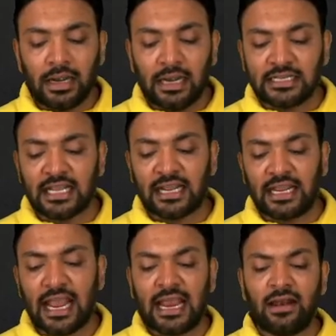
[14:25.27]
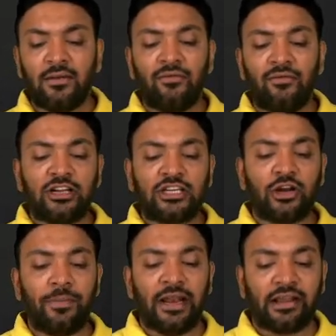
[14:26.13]
It is a gain which
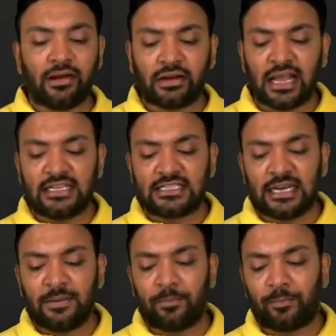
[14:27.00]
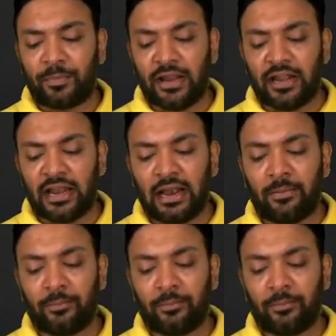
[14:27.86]
should be recognized in P&L.